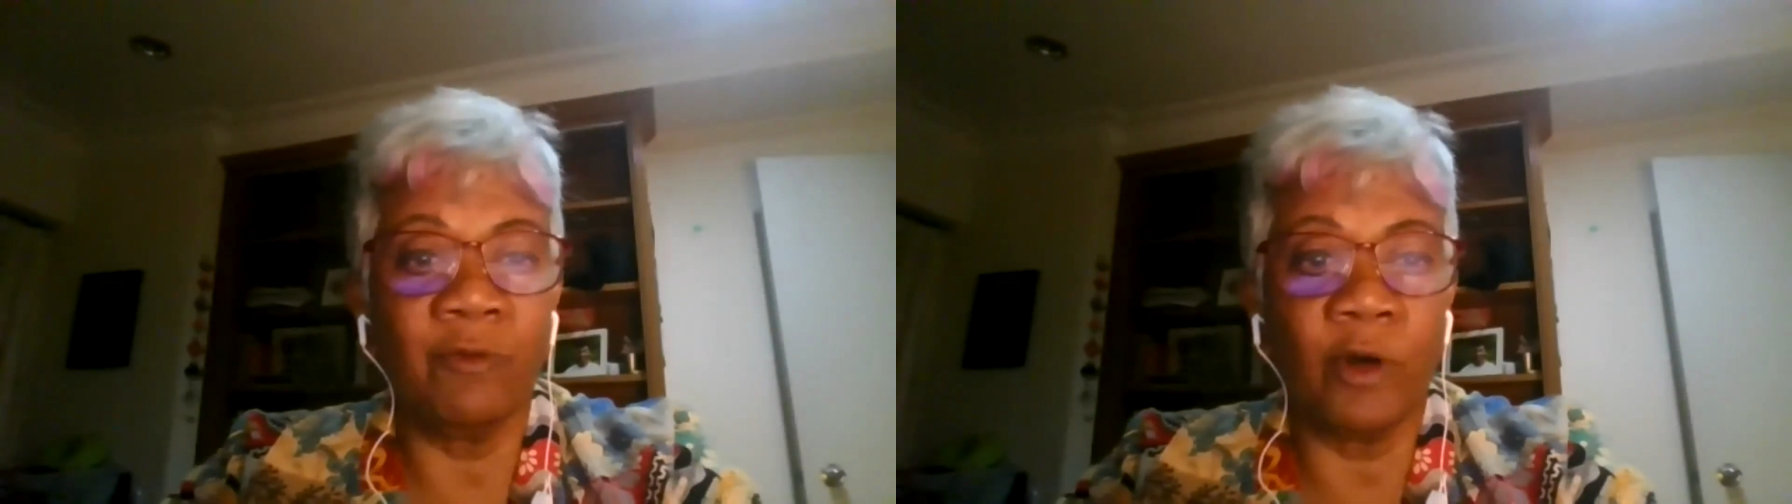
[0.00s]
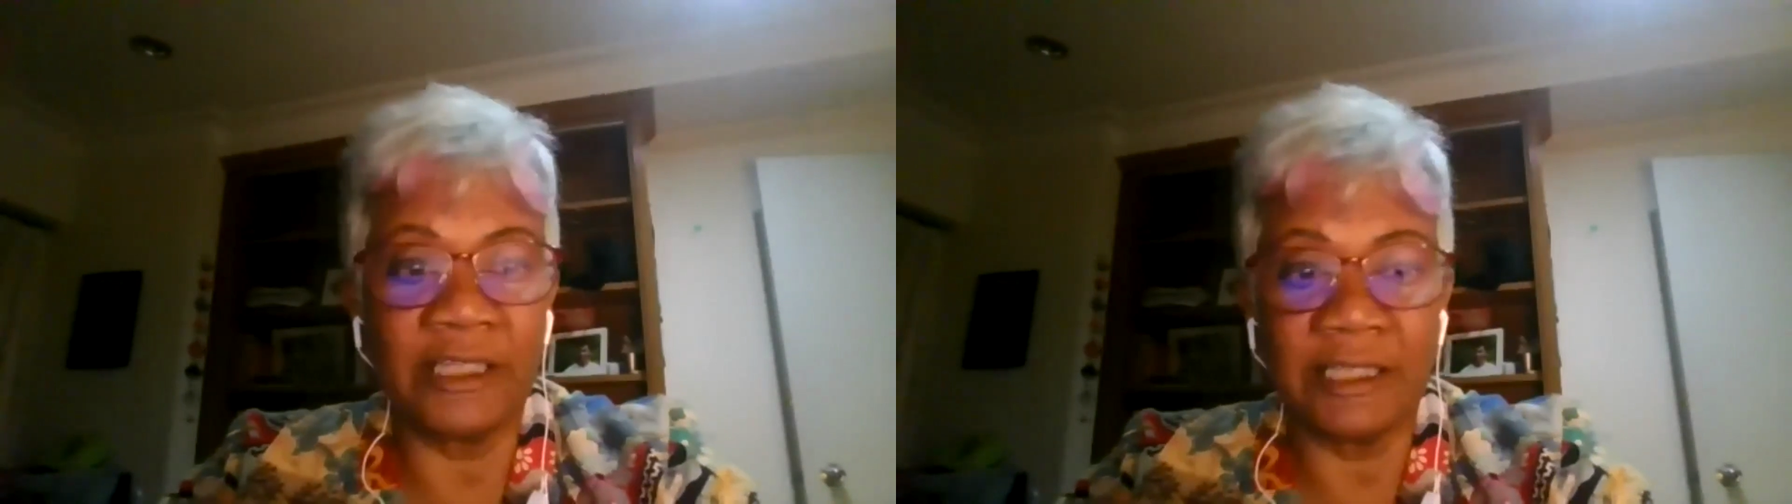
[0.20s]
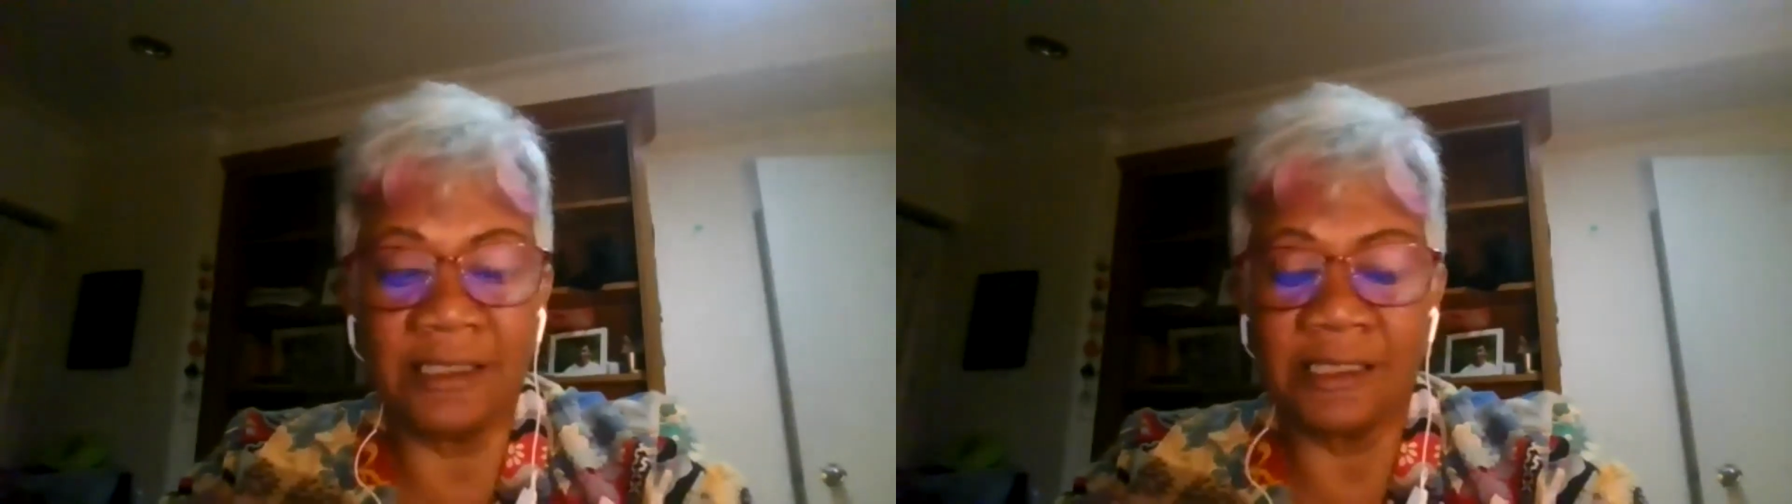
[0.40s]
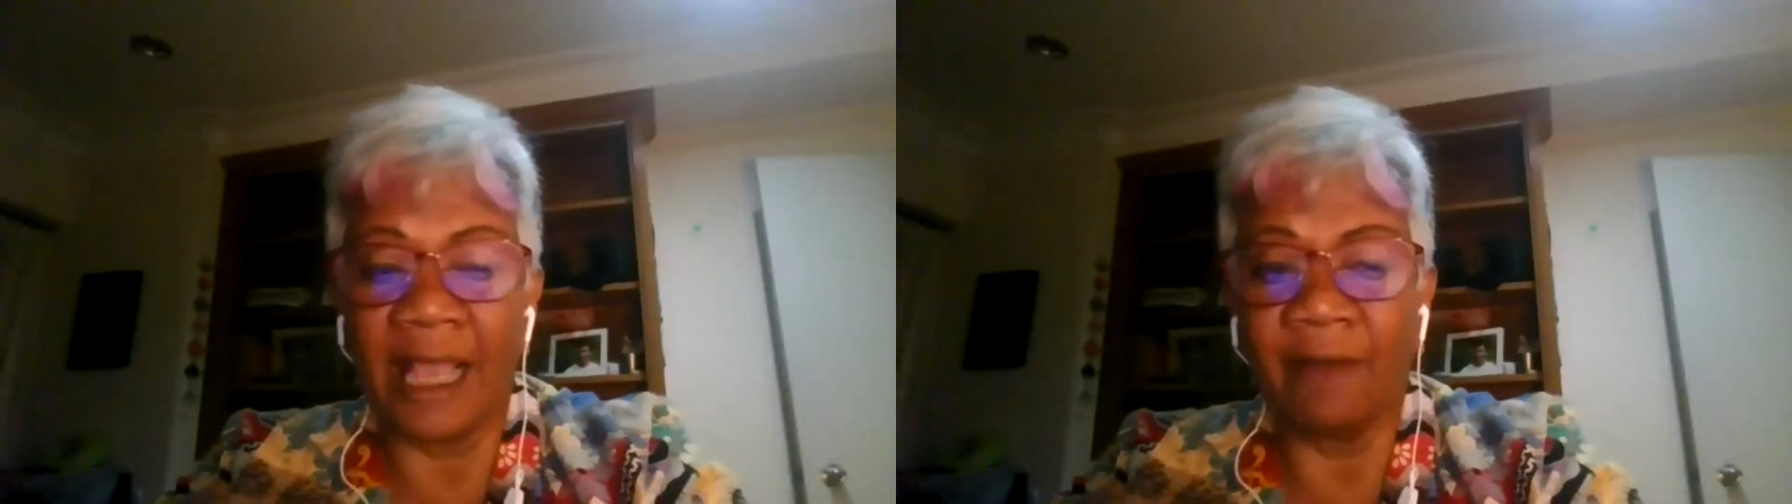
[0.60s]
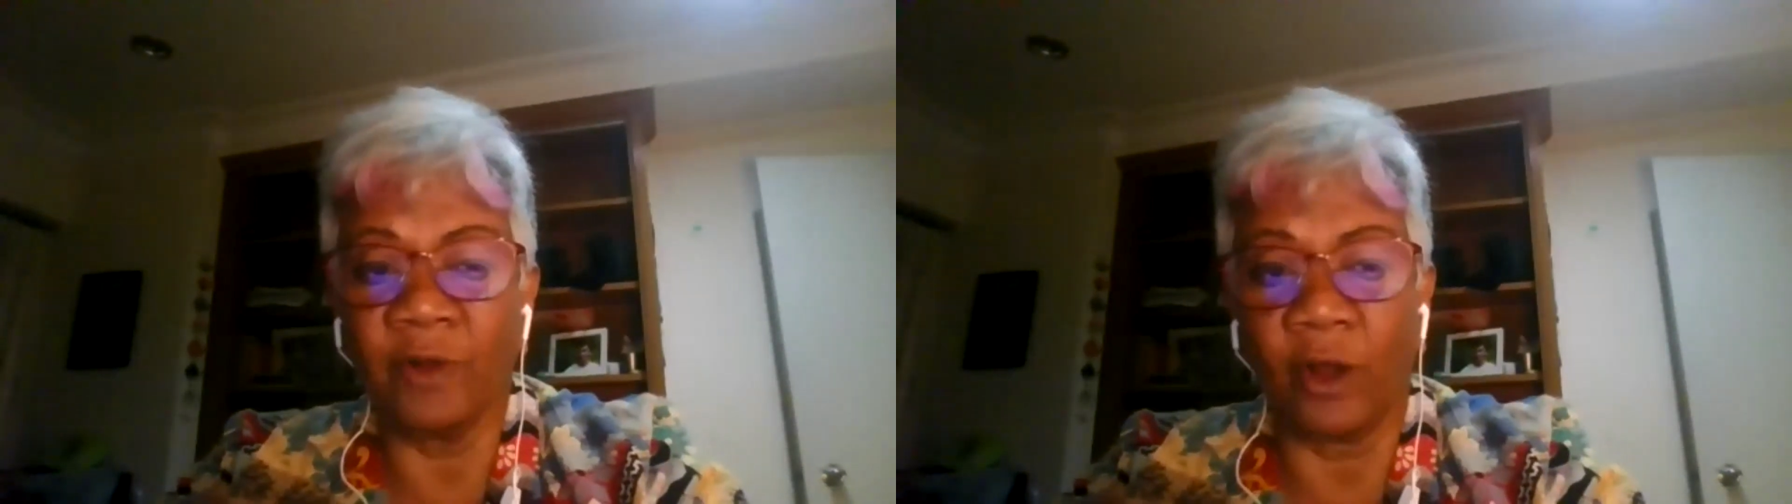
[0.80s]
Our
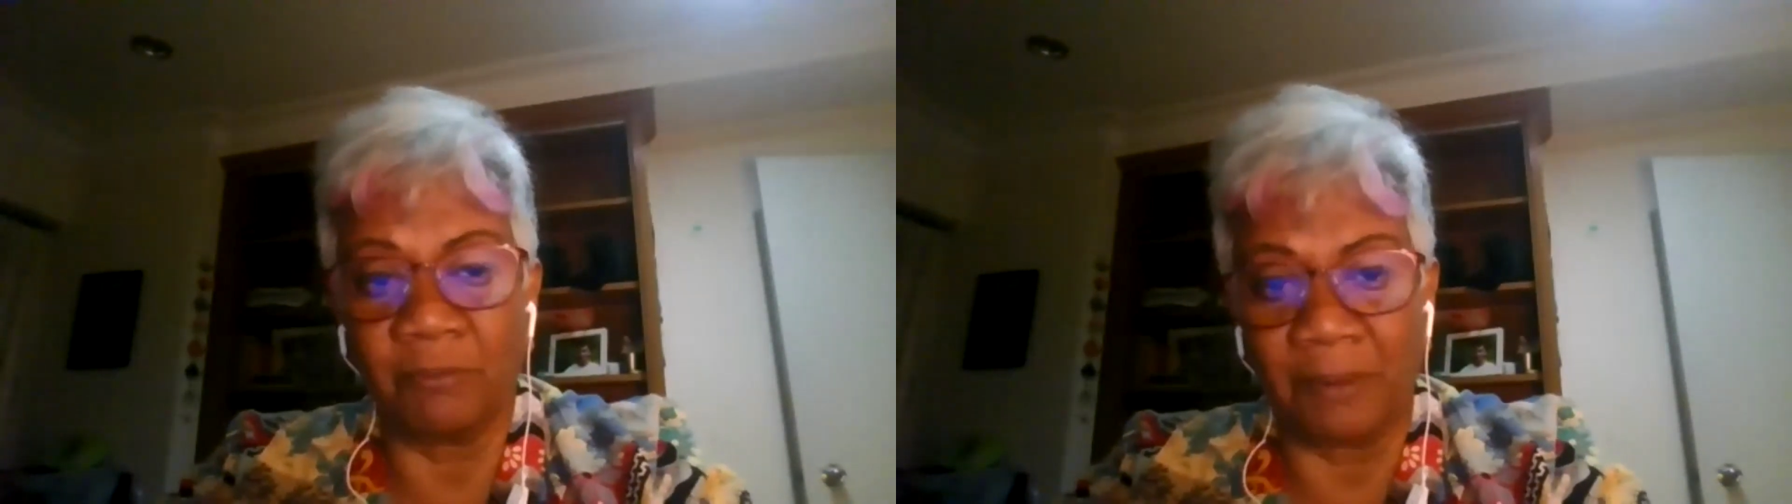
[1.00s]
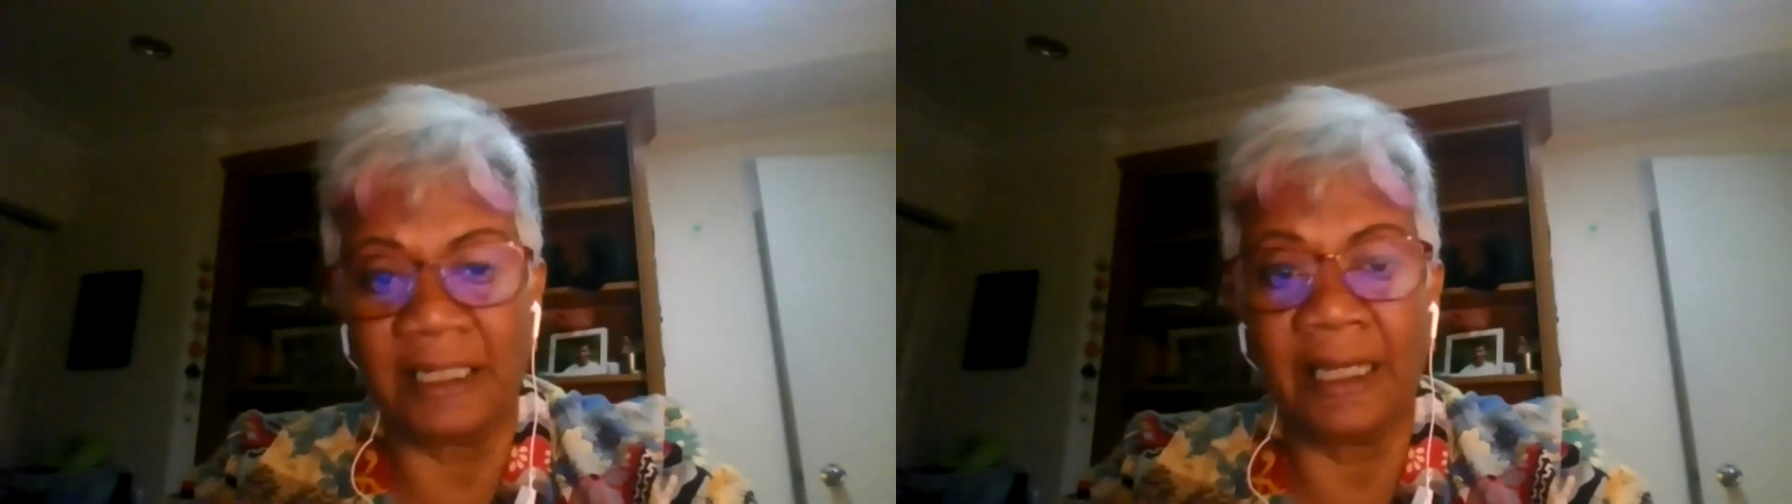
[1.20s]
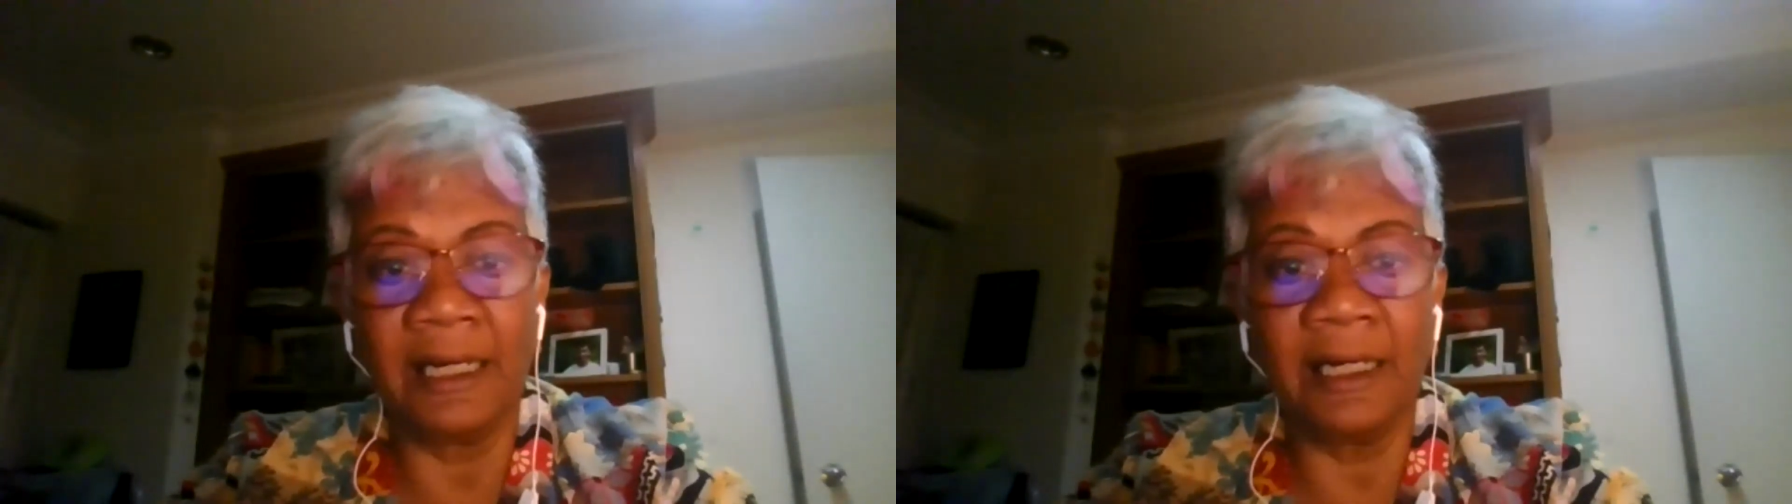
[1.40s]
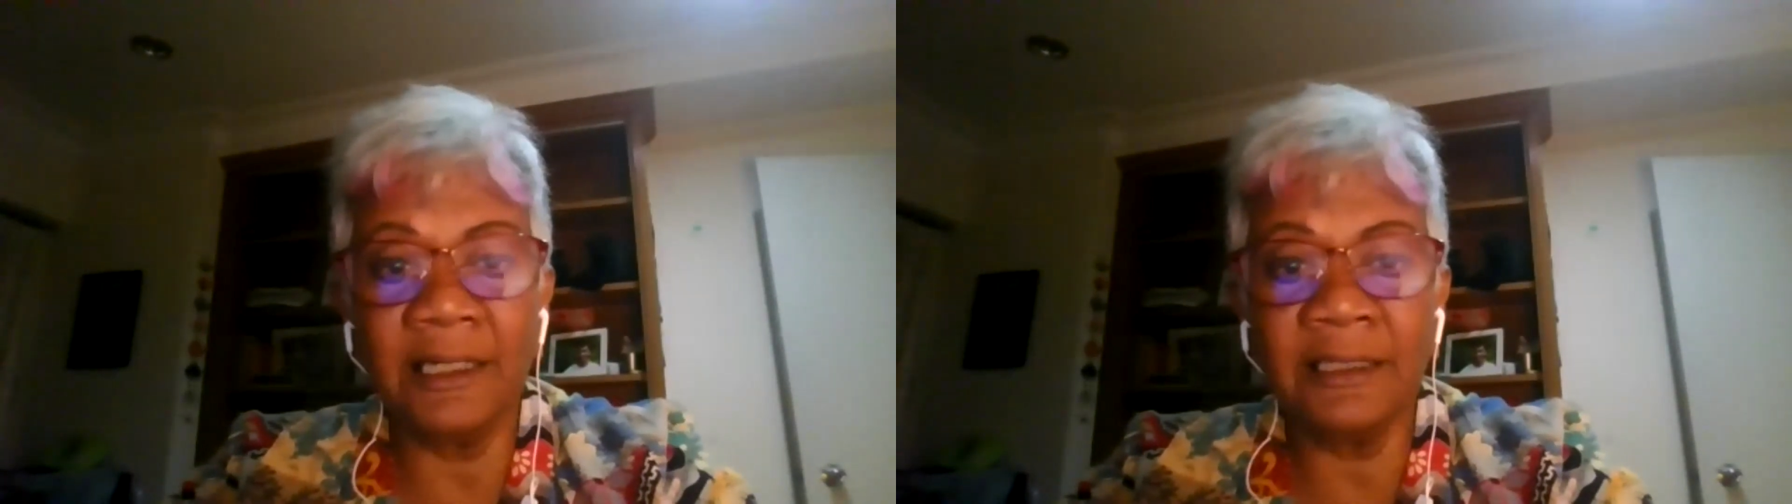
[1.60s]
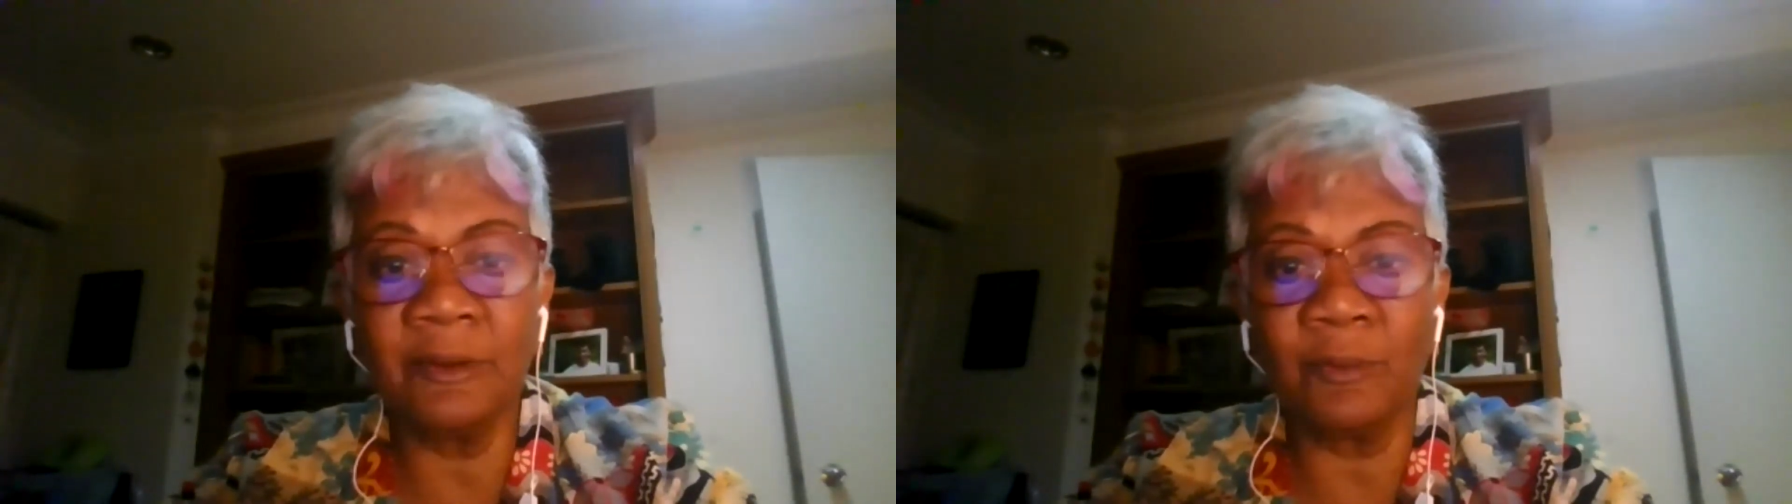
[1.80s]
voices have not been
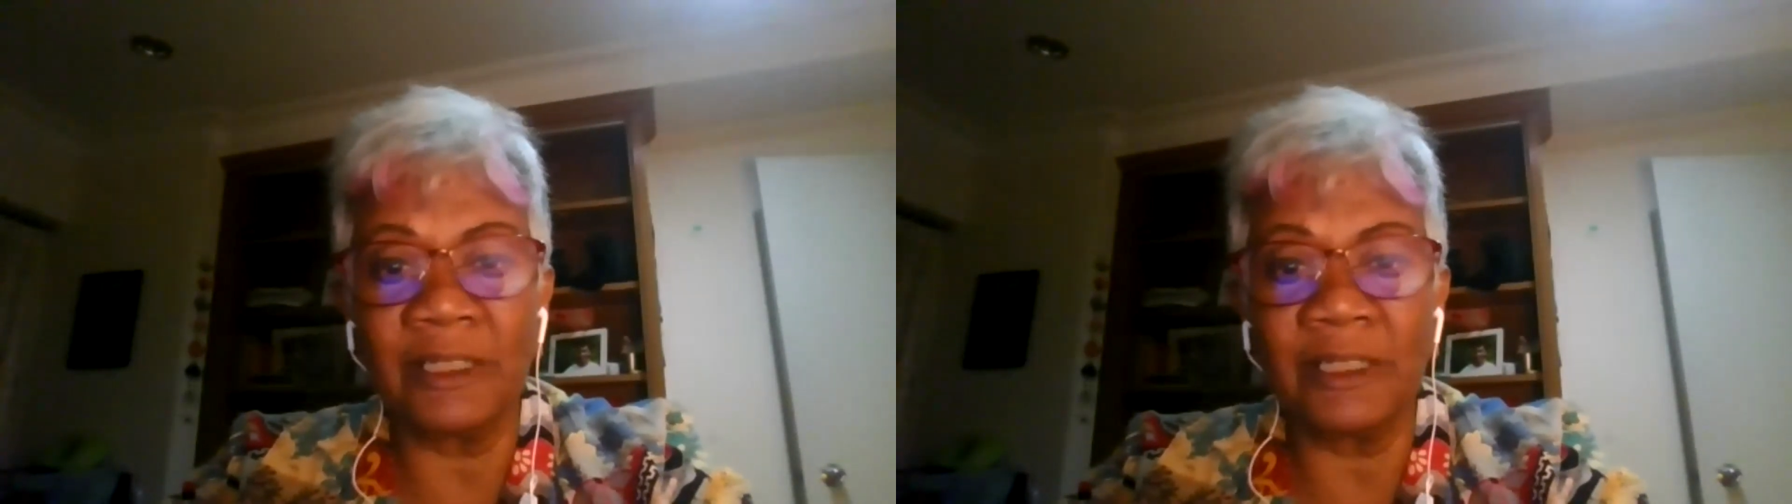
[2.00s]
heard,